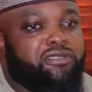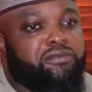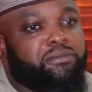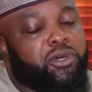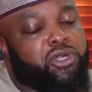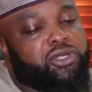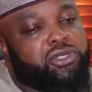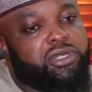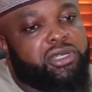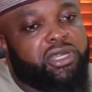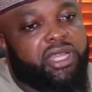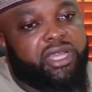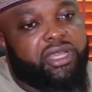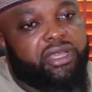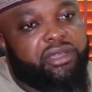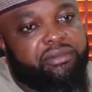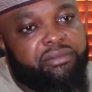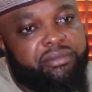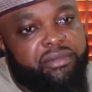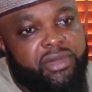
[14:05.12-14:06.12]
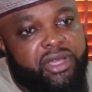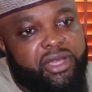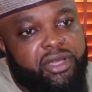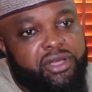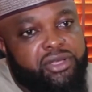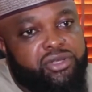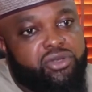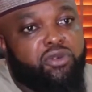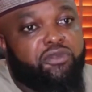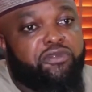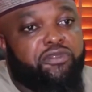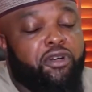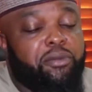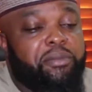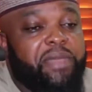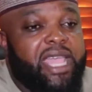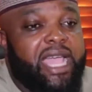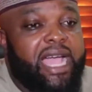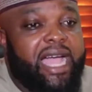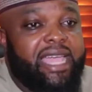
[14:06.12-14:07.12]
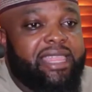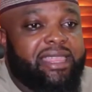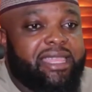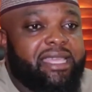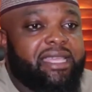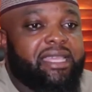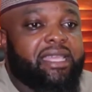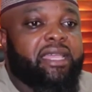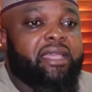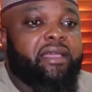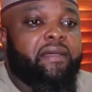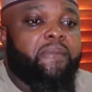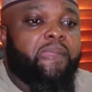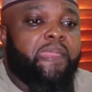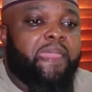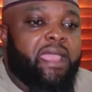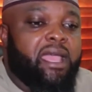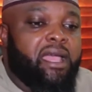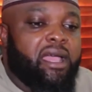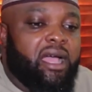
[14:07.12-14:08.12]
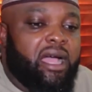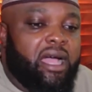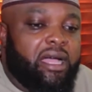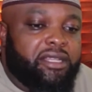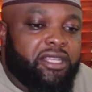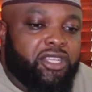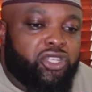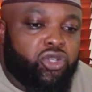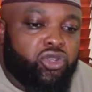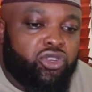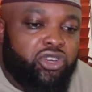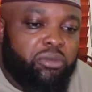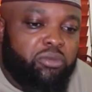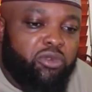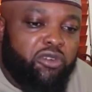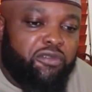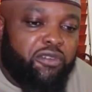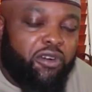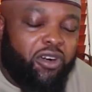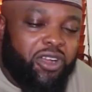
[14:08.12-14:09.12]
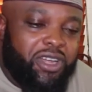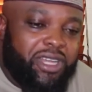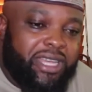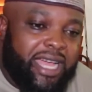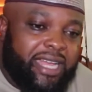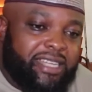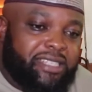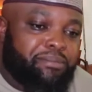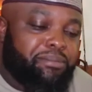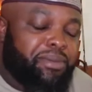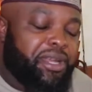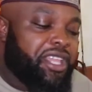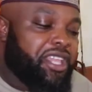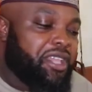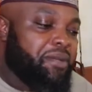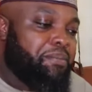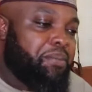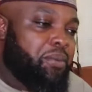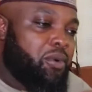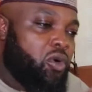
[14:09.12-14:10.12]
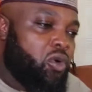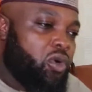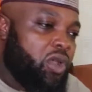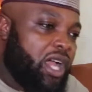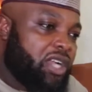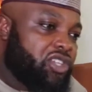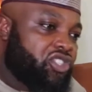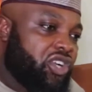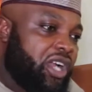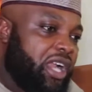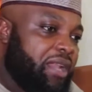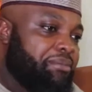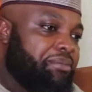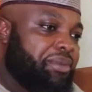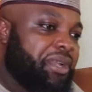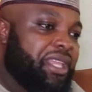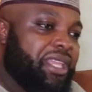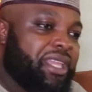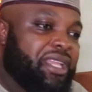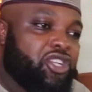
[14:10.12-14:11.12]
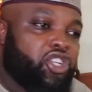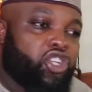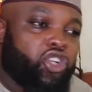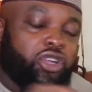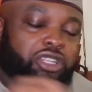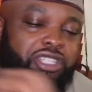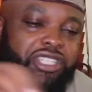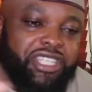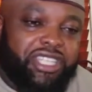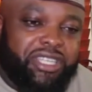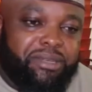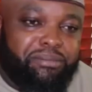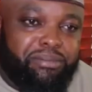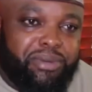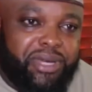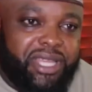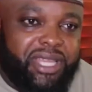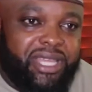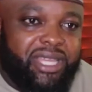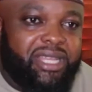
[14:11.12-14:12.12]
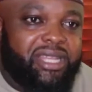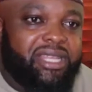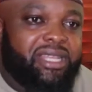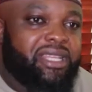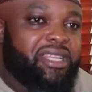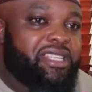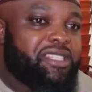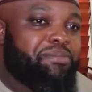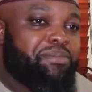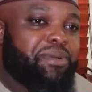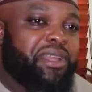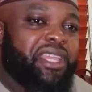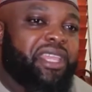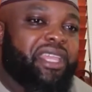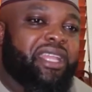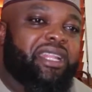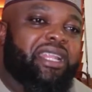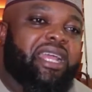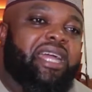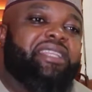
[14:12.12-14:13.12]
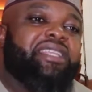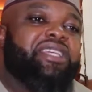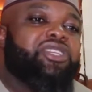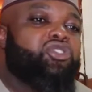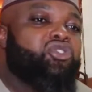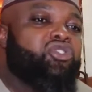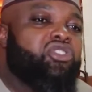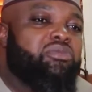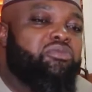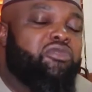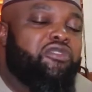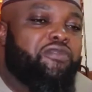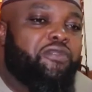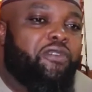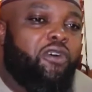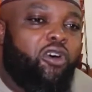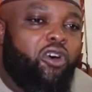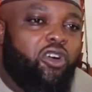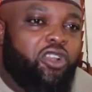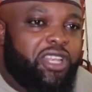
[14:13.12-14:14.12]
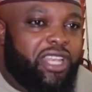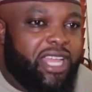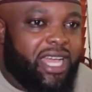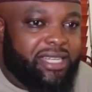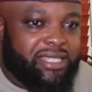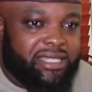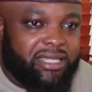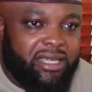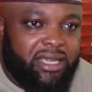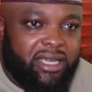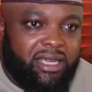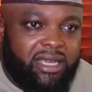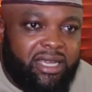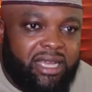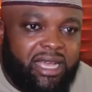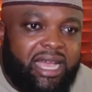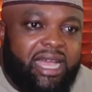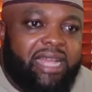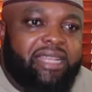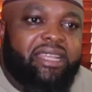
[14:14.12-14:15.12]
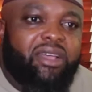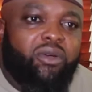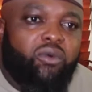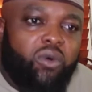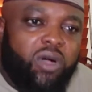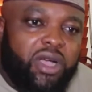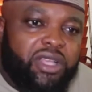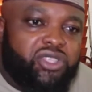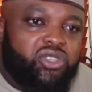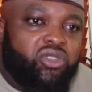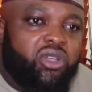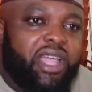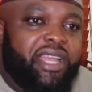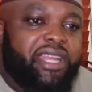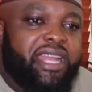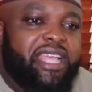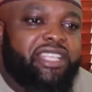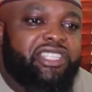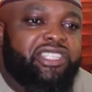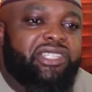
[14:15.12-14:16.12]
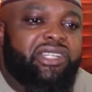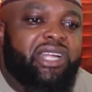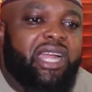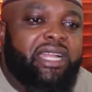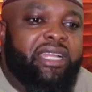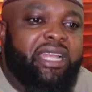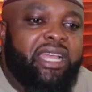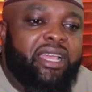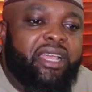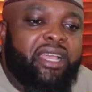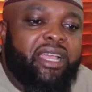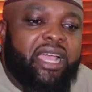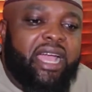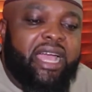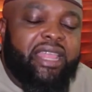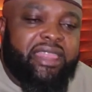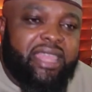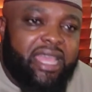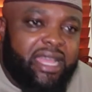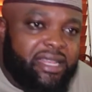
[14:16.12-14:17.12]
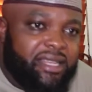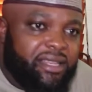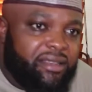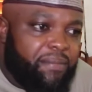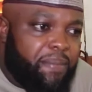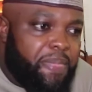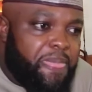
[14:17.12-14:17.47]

of bottleneck. So for me, I think they should remove all that, bring in collateral, bring in shorty, bring in this, bring in that. They should remove all that. And then once you are a Nigerian and then